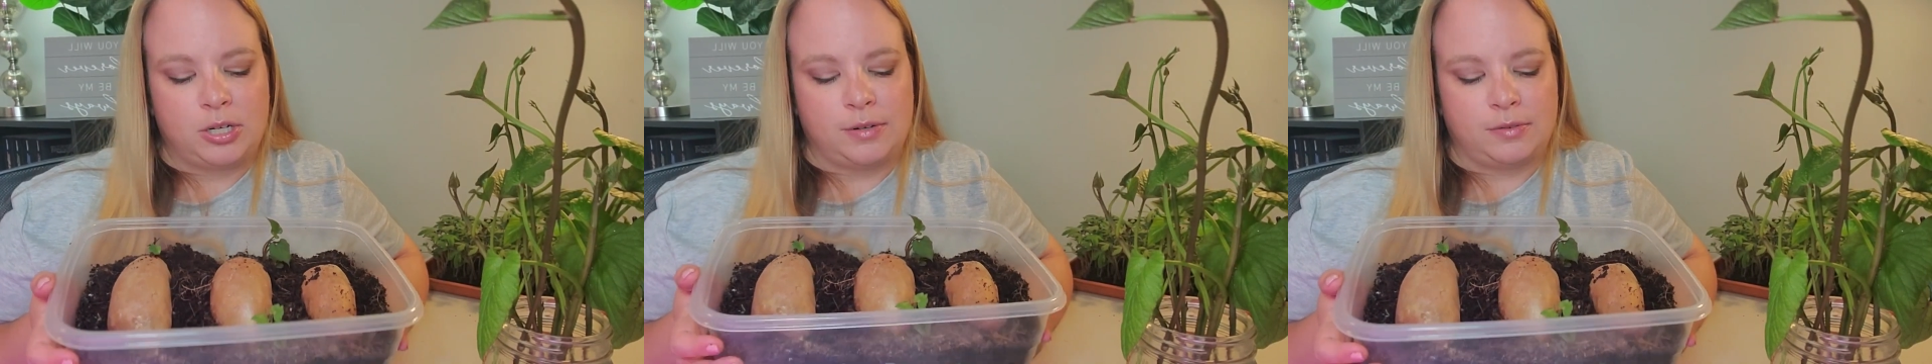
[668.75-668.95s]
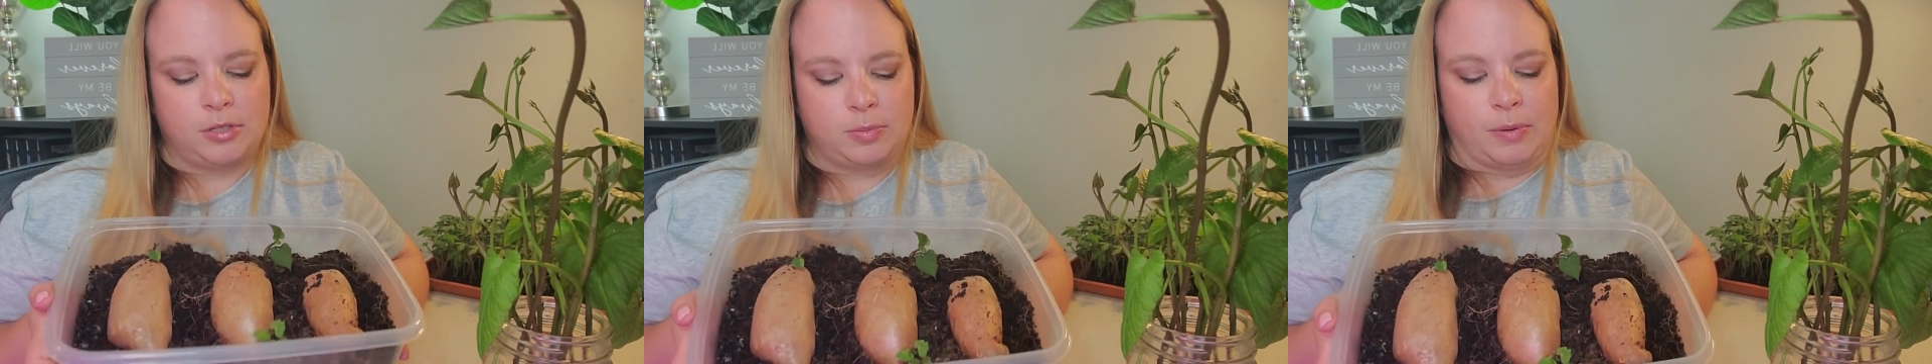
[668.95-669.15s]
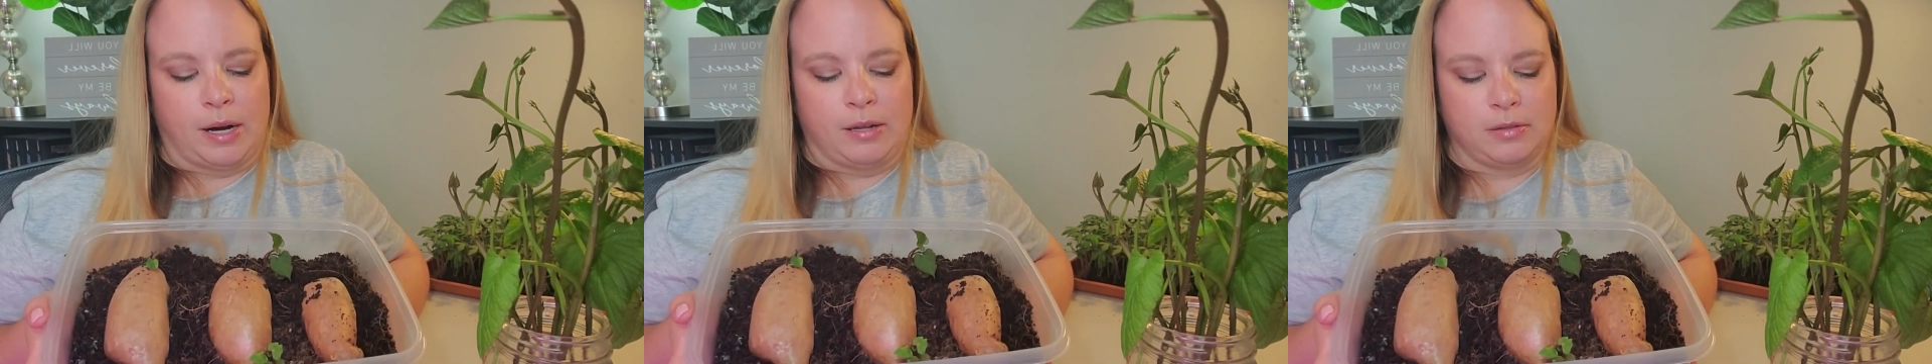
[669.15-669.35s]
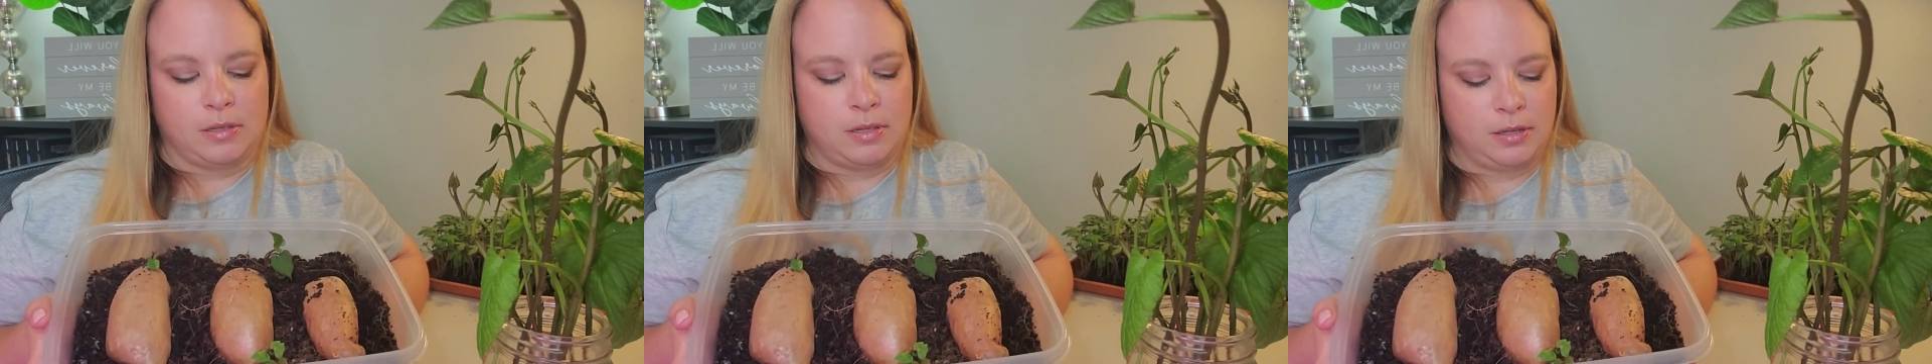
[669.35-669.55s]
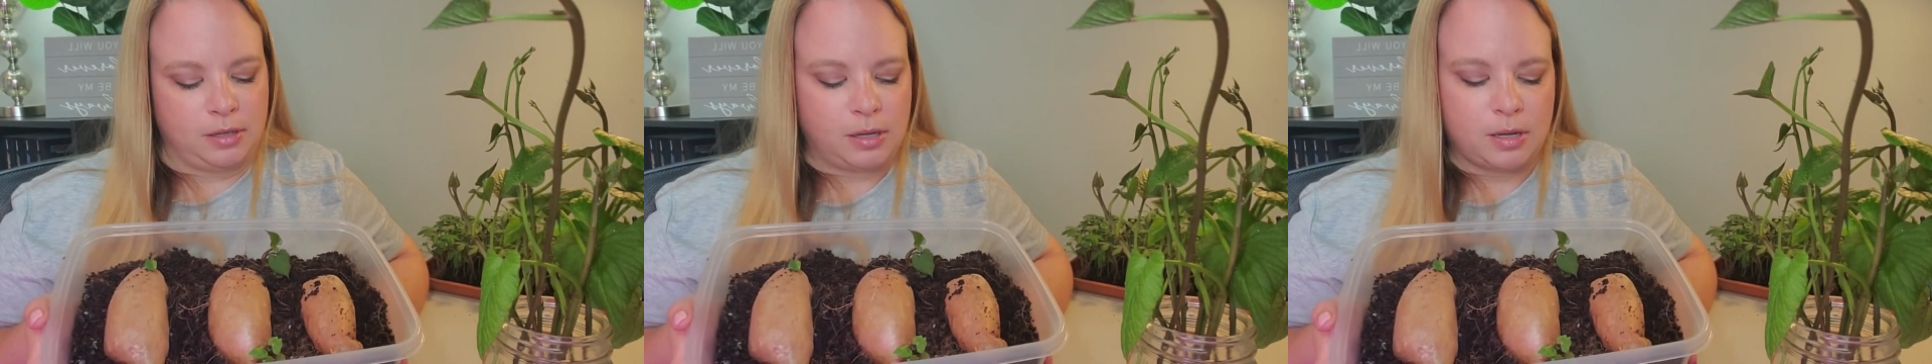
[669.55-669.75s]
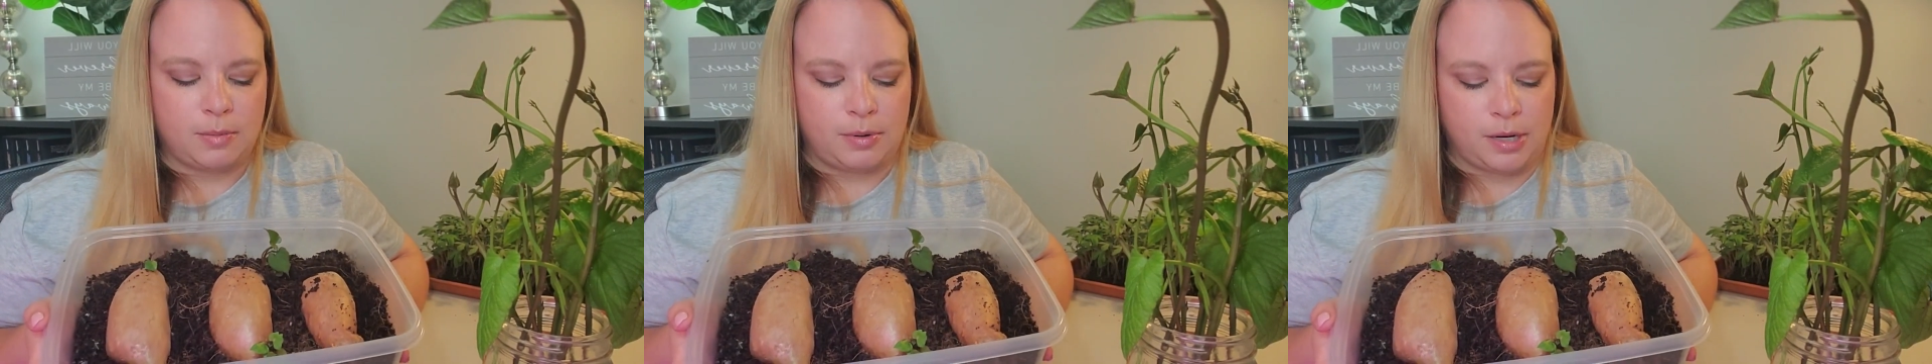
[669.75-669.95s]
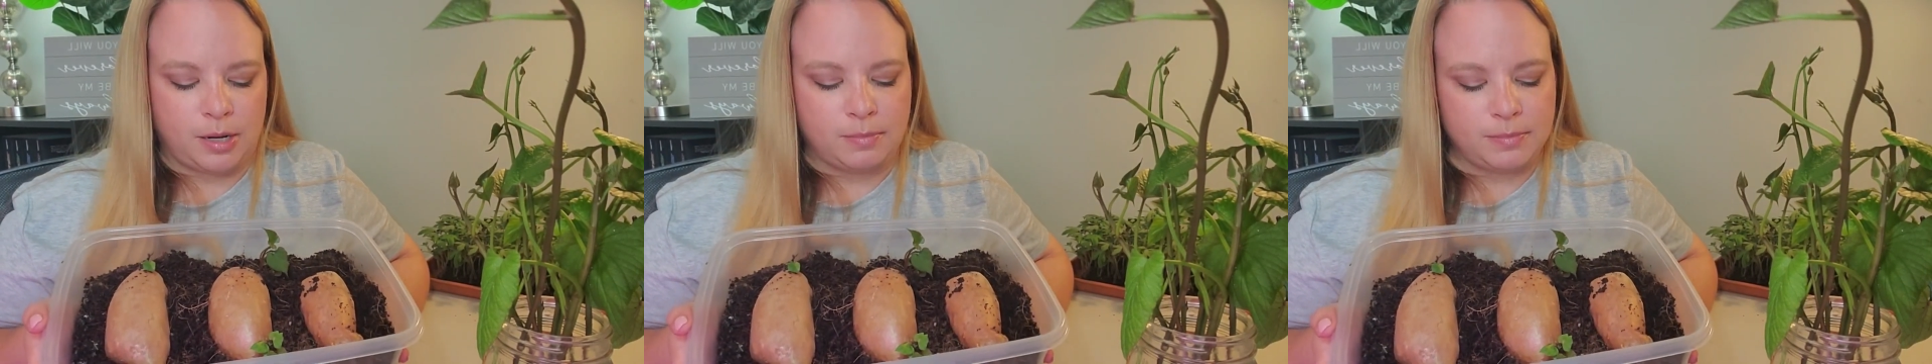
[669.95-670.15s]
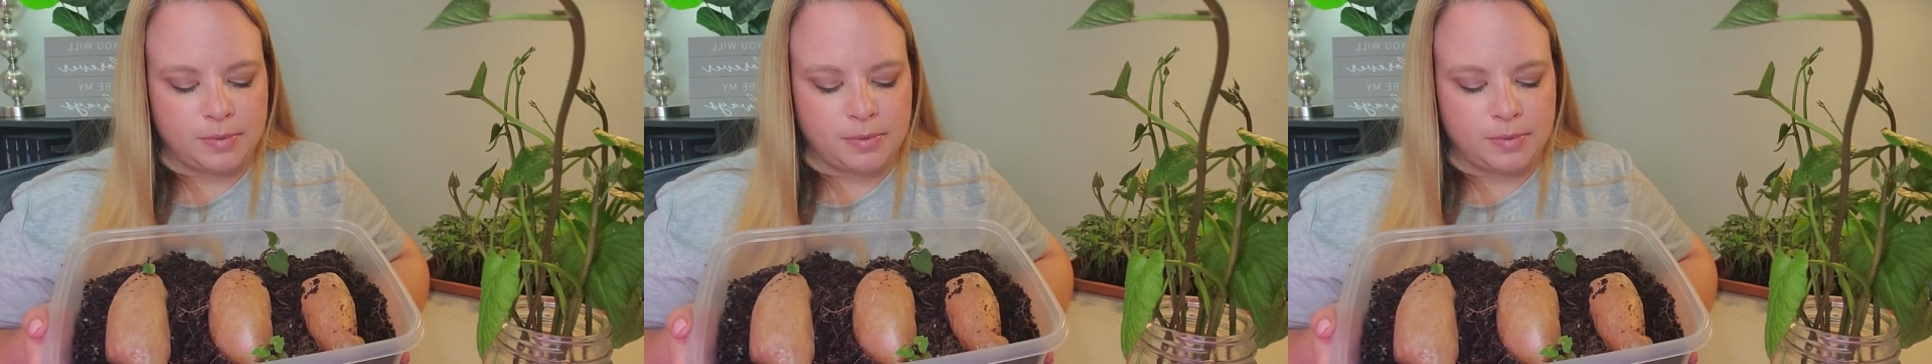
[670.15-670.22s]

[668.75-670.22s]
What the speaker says: of sprouts coming up.